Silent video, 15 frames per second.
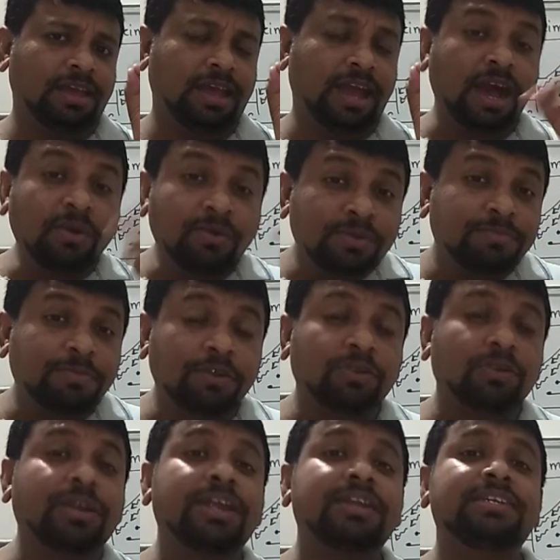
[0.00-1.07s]
how
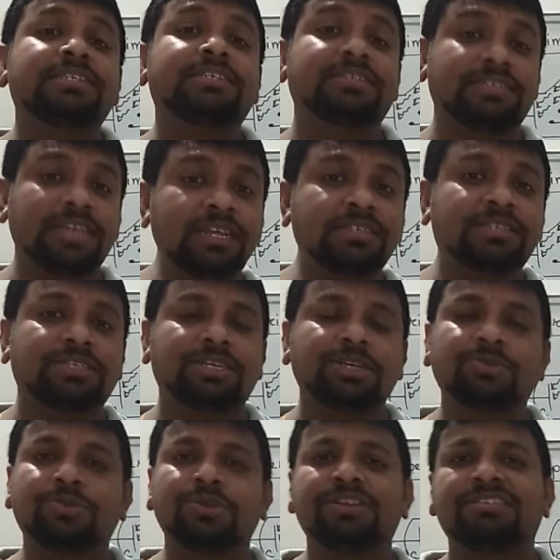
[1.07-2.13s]
photocurrent is sensed due
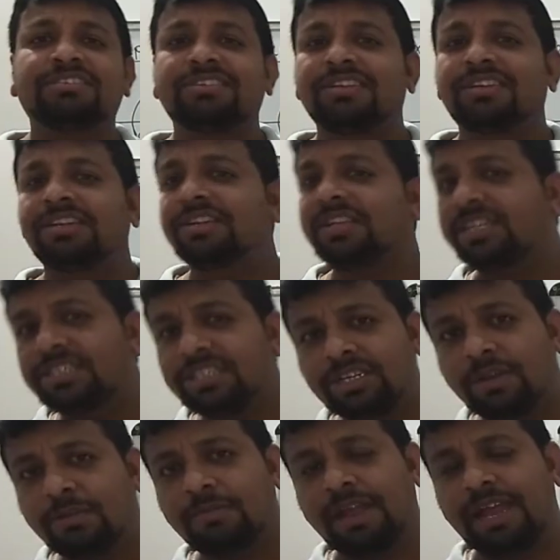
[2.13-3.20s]
to increasing
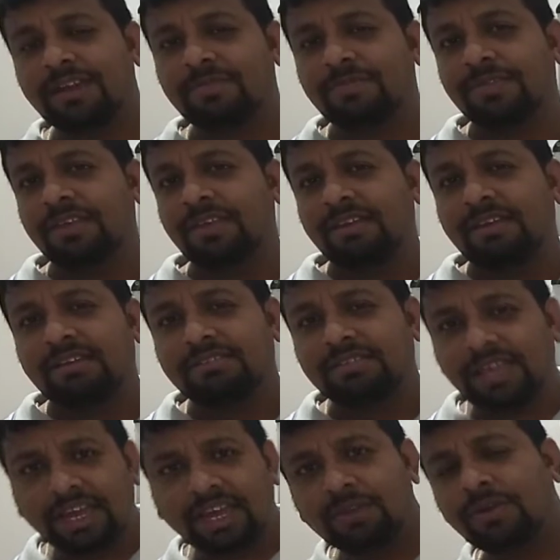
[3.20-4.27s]
intensity of light.
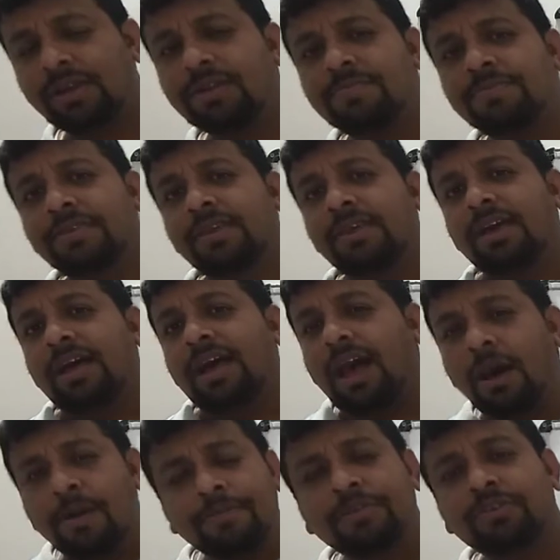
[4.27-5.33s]
Second one,
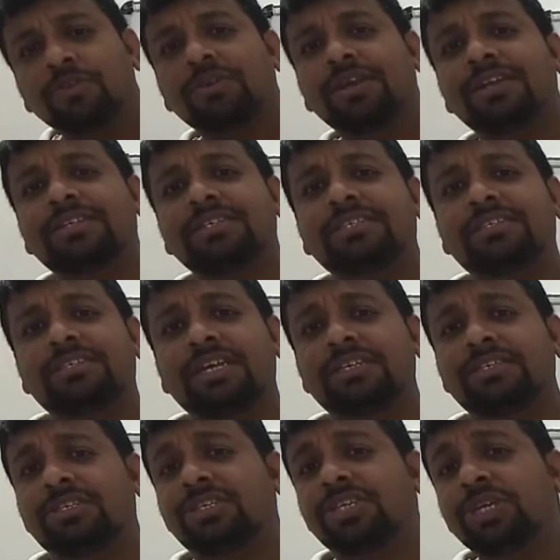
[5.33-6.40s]
how photocurrent is
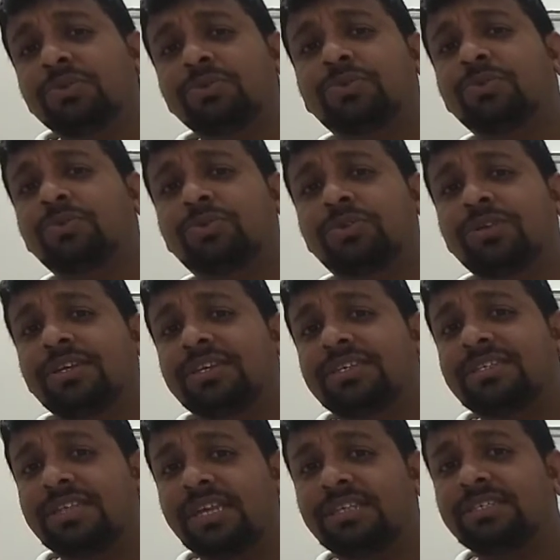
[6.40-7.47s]
sensed due to
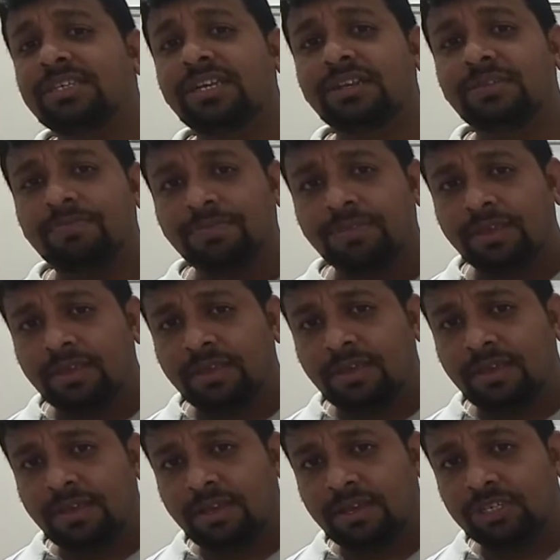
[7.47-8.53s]
change in
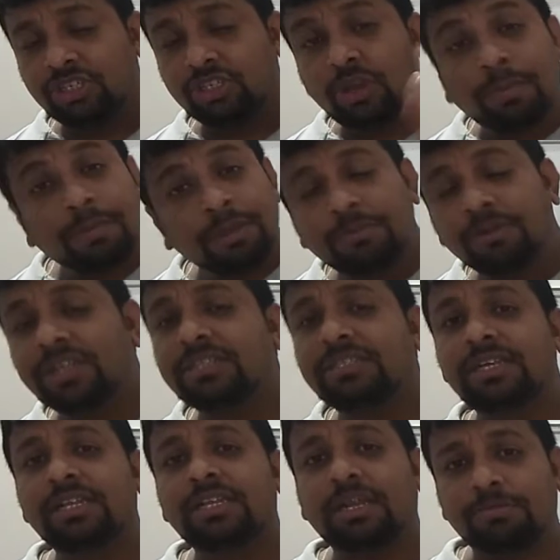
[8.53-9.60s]
stopping
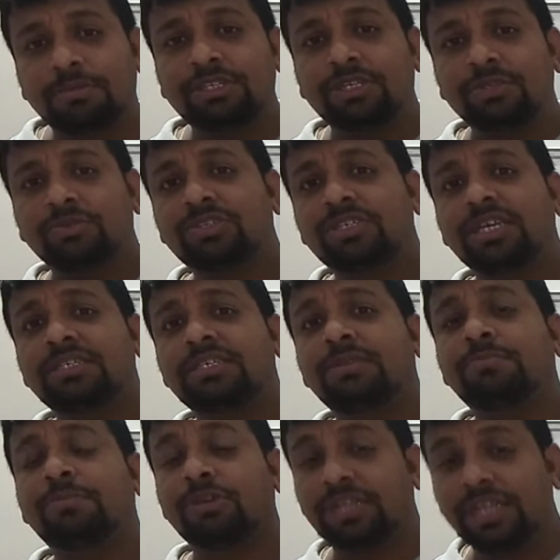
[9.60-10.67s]
potential, that means due to change in
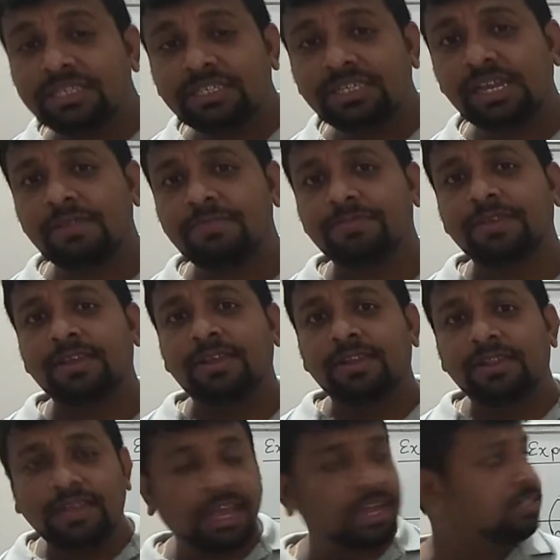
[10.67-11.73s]
potential.
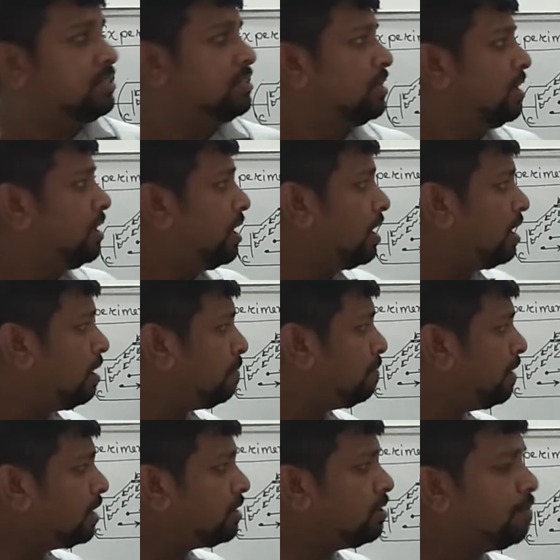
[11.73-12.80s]
Next,
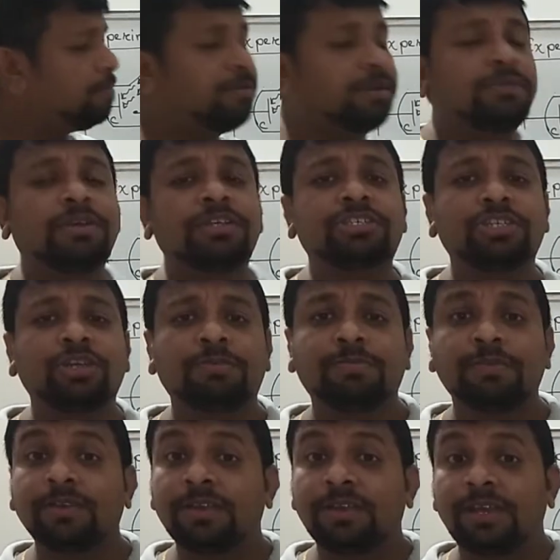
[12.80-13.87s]
effect of frequency of
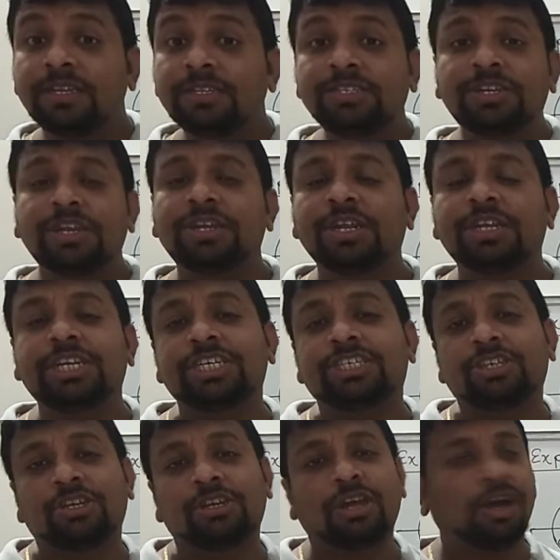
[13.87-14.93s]
incident
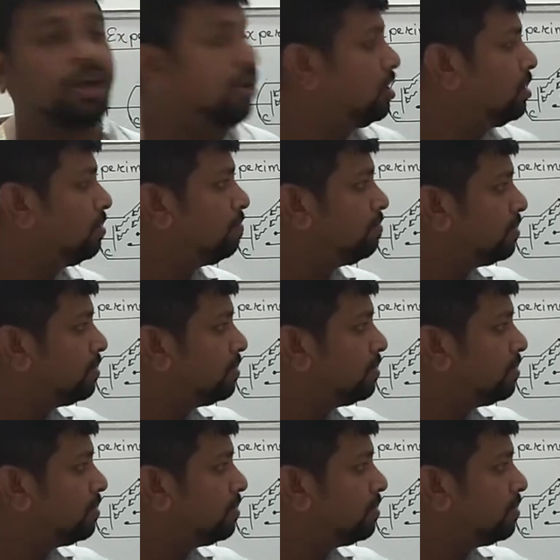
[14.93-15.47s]
radiation on